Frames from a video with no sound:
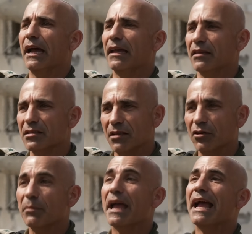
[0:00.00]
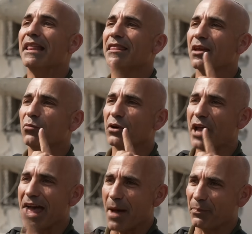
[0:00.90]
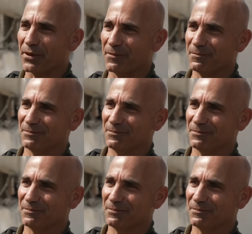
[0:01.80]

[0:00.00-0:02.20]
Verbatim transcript: and they slaughtered them and they were happy.